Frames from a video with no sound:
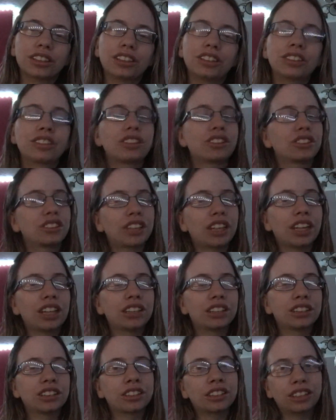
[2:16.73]
so
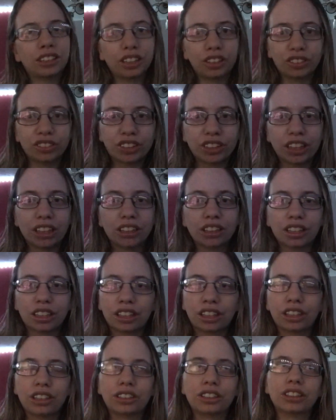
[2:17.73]
that's the update
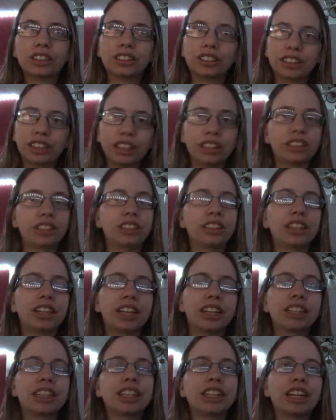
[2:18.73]
on Dixie,
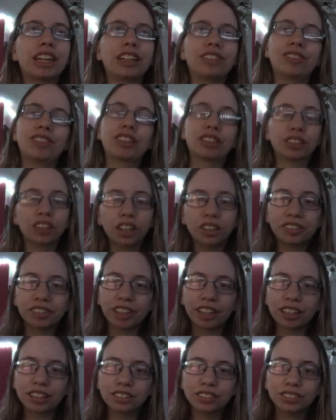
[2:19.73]
aka Miss
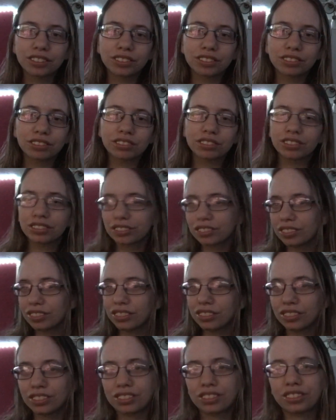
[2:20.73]
Girlfriend.
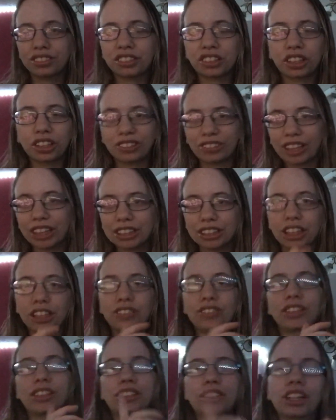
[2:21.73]
So if I say
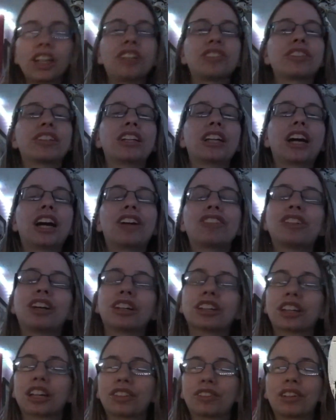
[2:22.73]
Miss Girlfriend, I'm
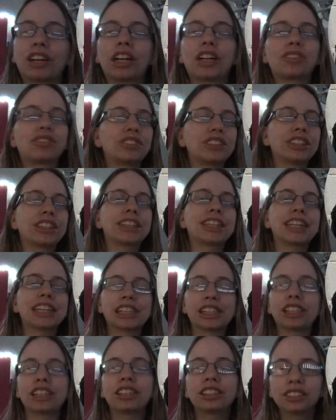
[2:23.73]
talking about Miss
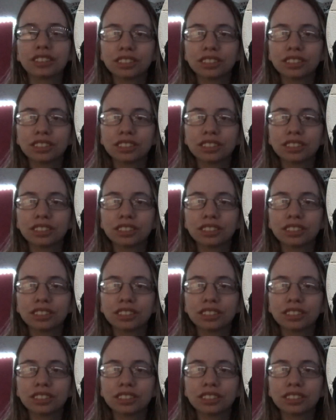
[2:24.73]
Dixie.